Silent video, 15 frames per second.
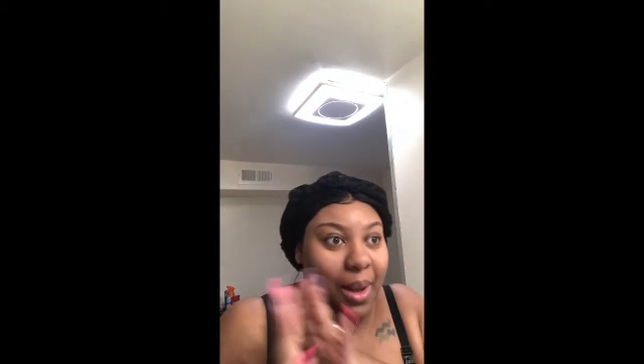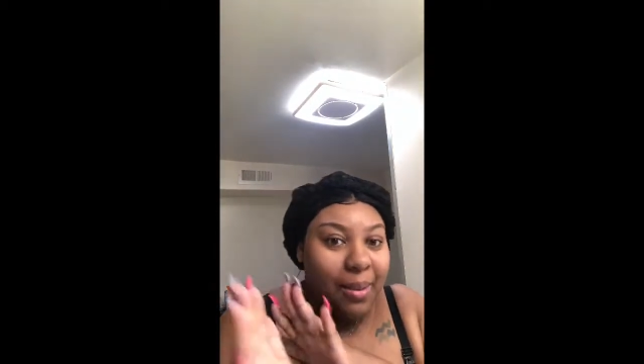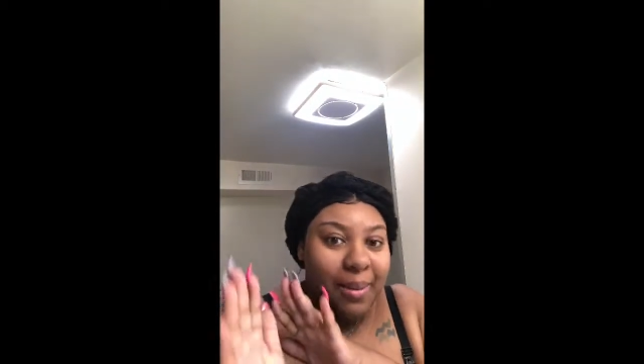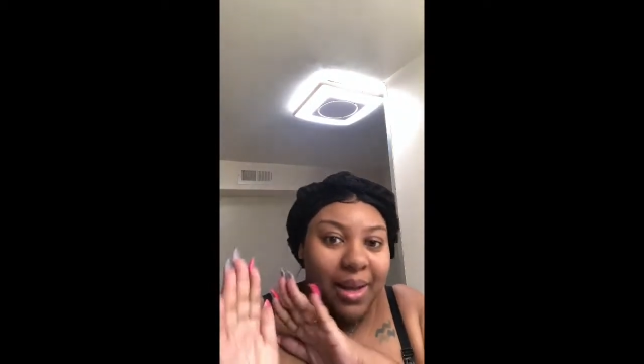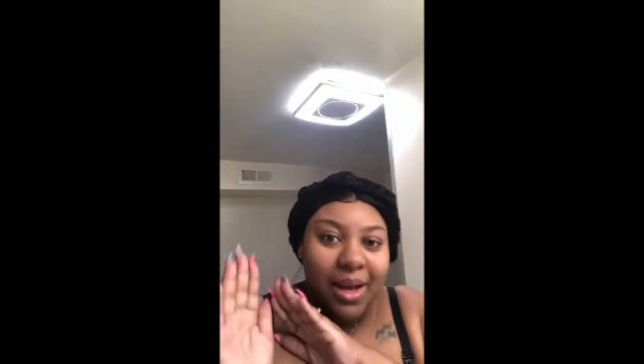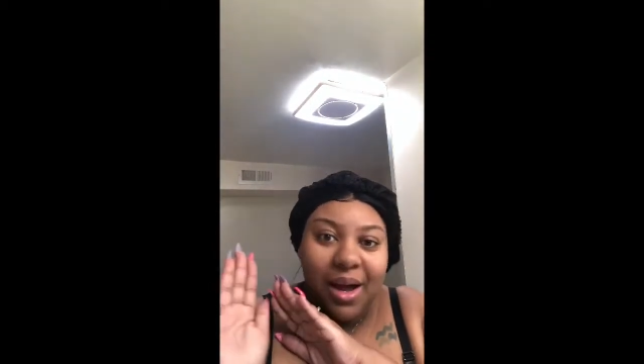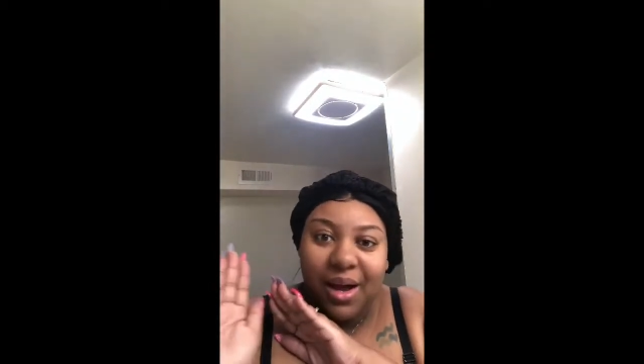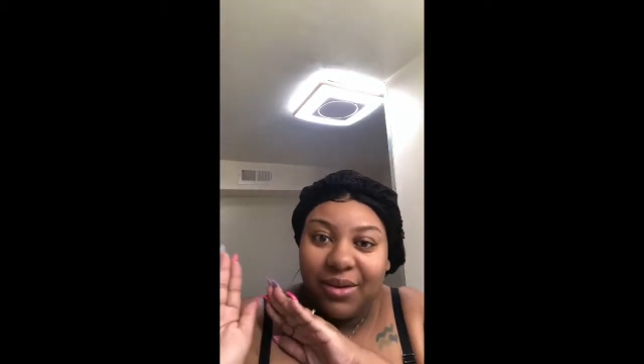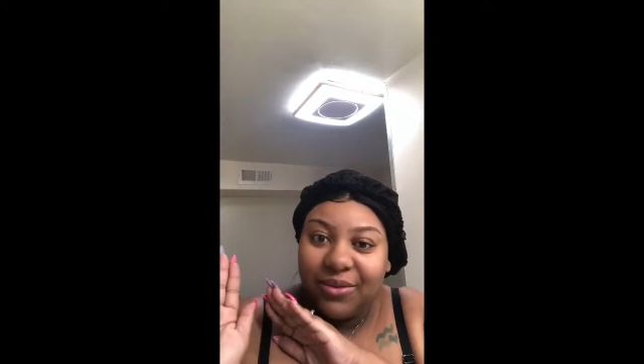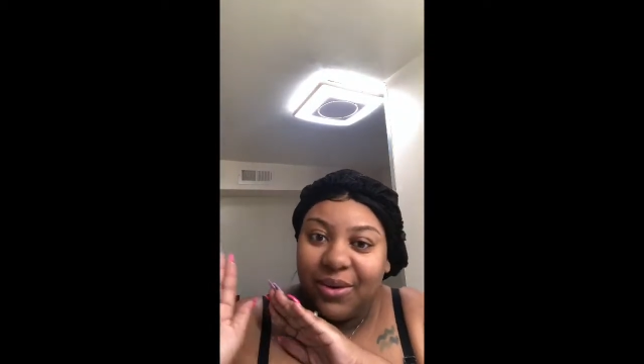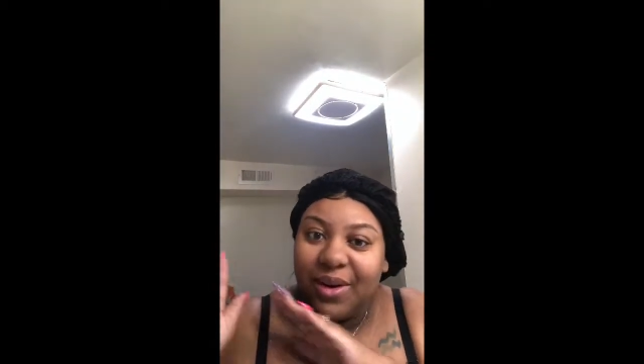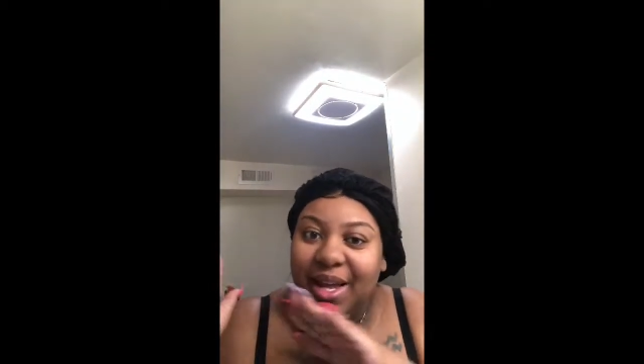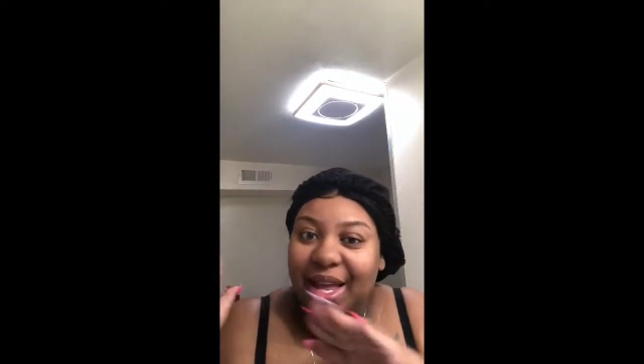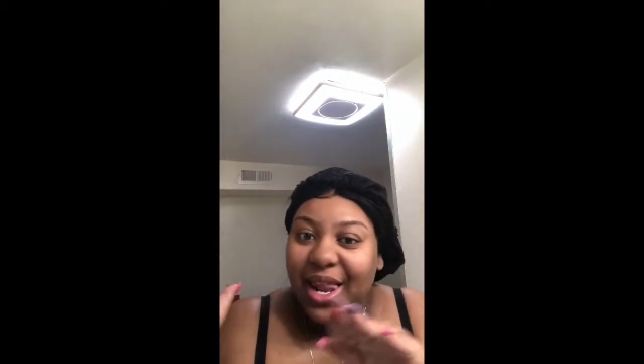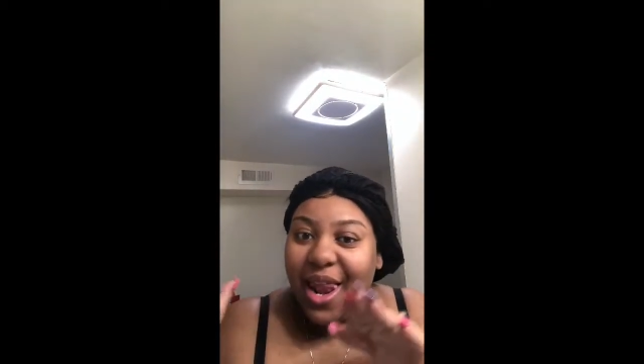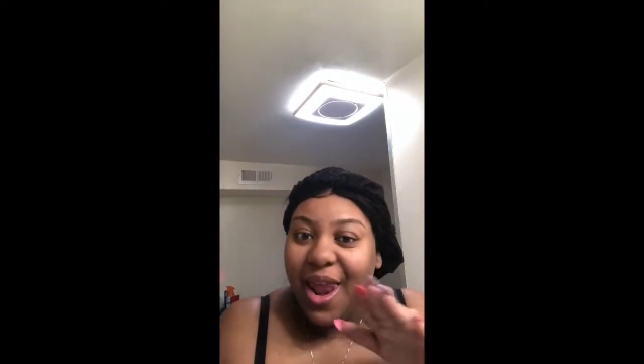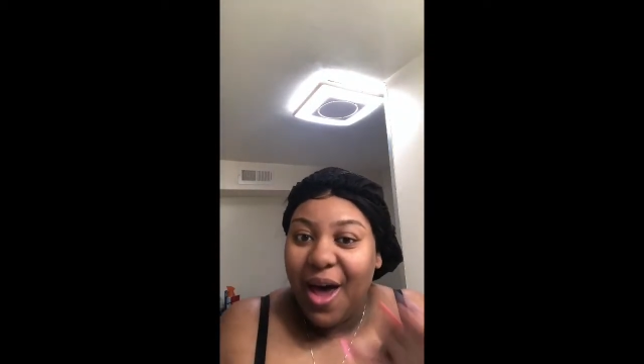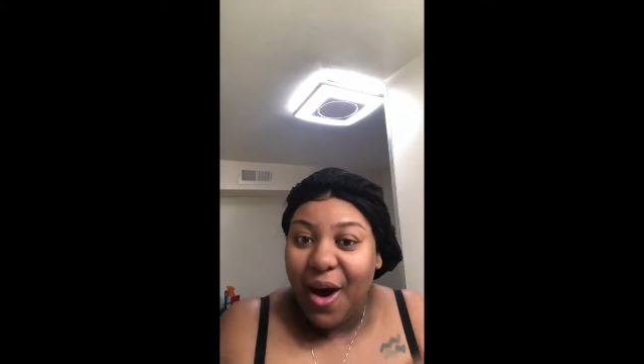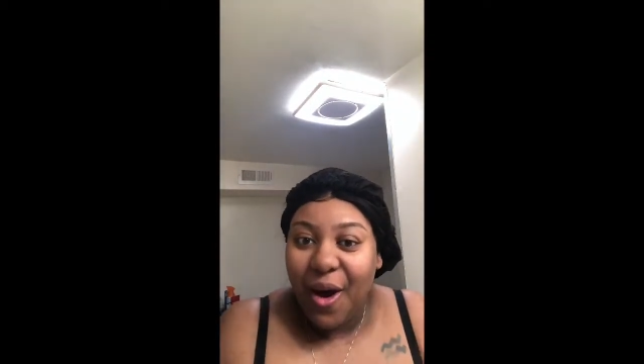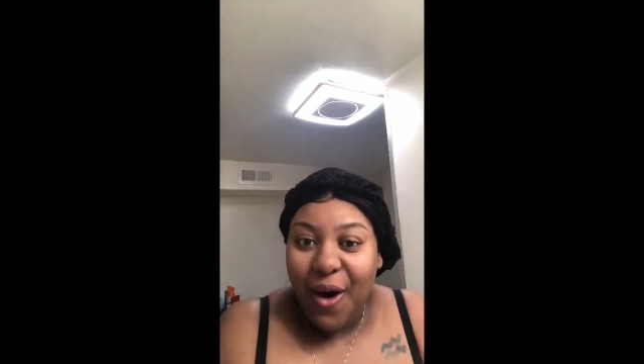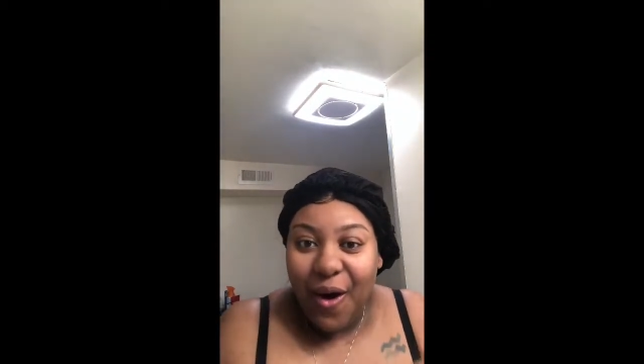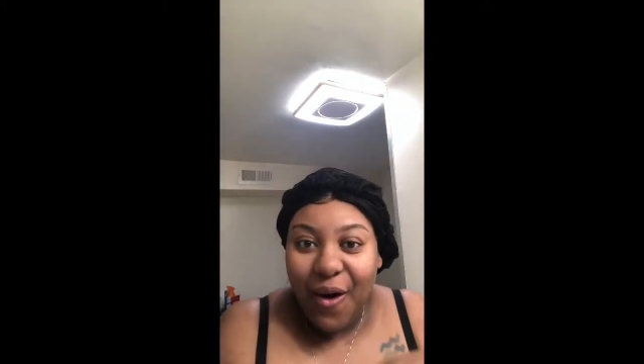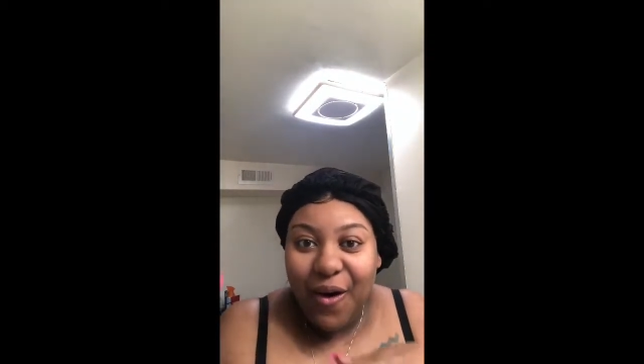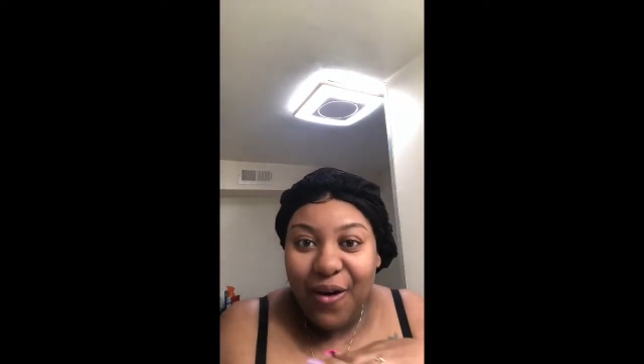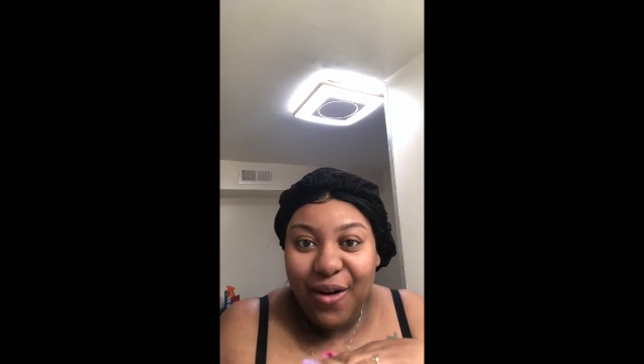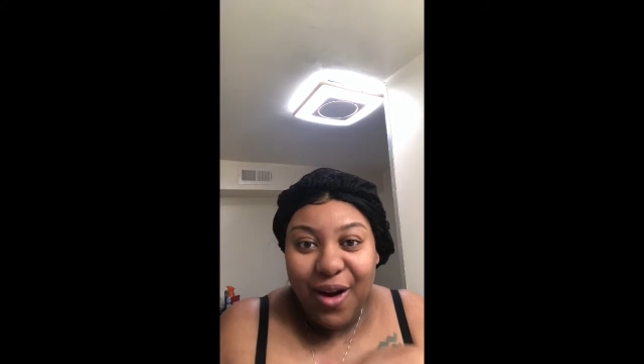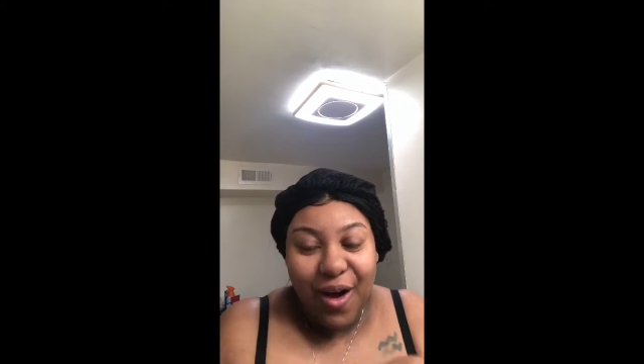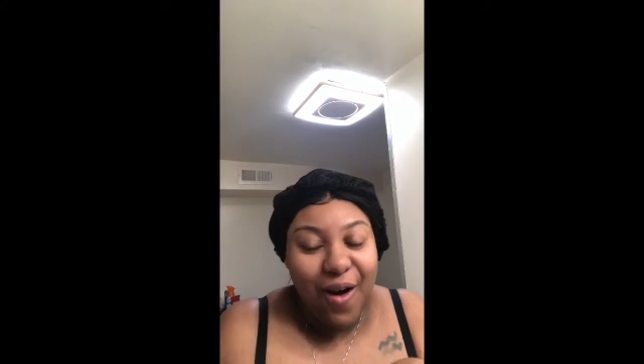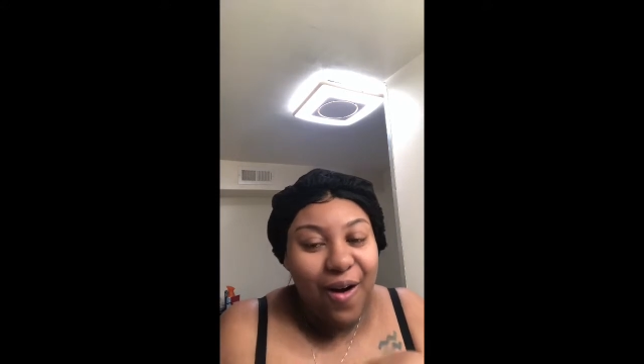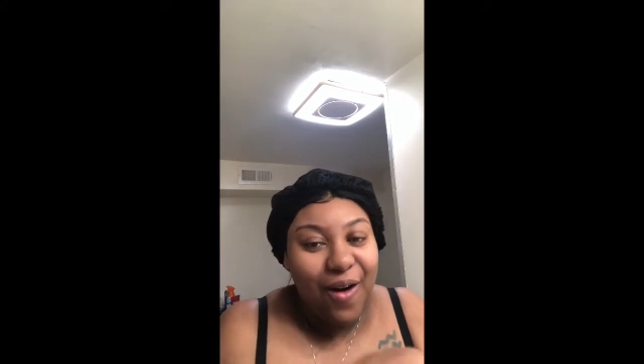I've been gone for a long